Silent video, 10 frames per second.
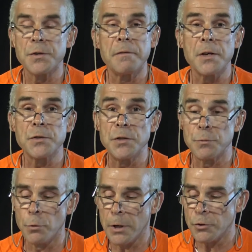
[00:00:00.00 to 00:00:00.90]
of Estes
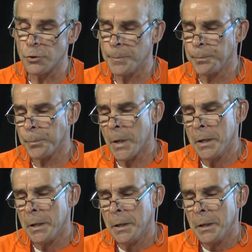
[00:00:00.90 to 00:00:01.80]
Bridge.
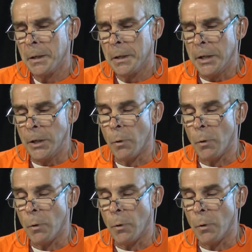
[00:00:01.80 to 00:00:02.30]
He